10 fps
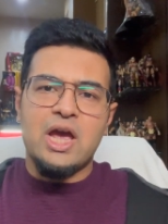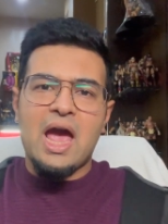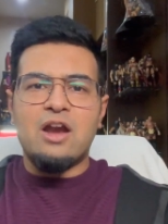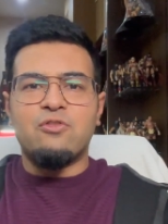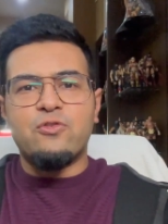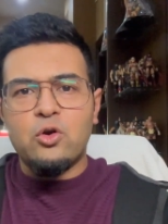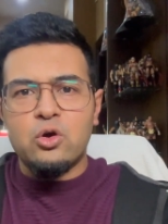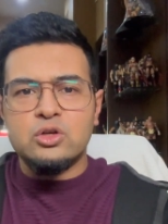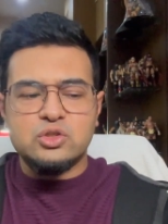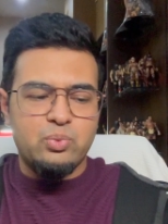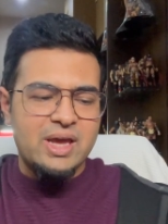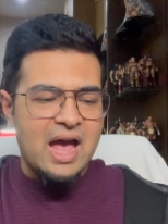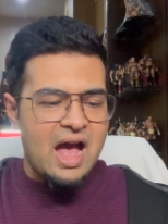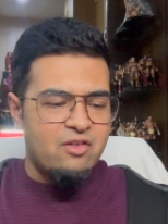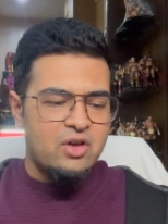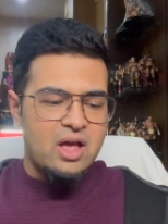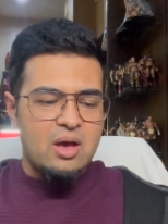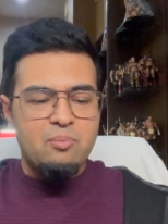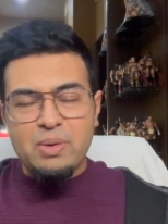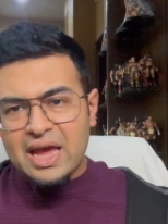and of course we have
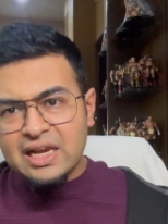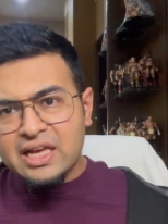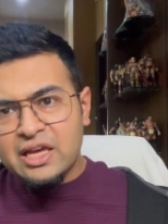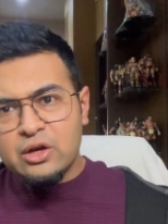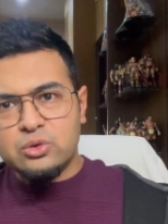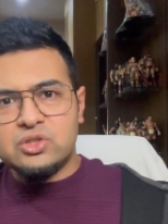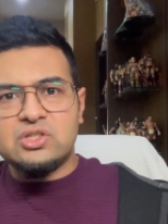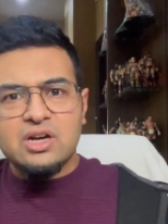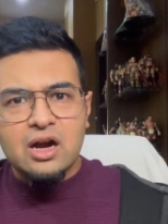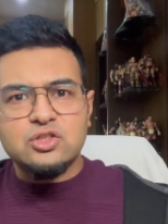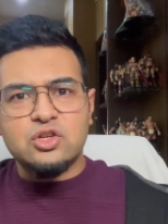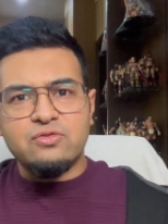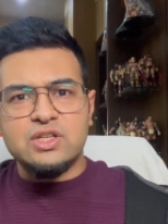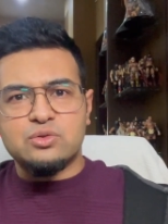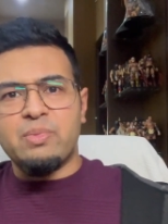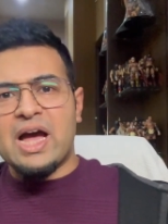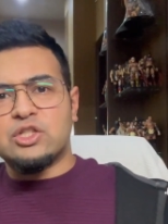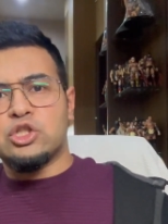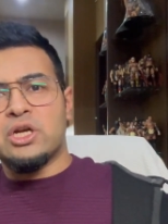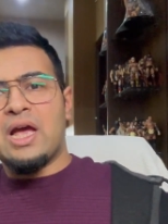Bayley, who starts off this
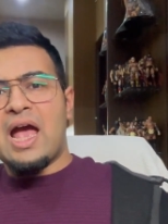match,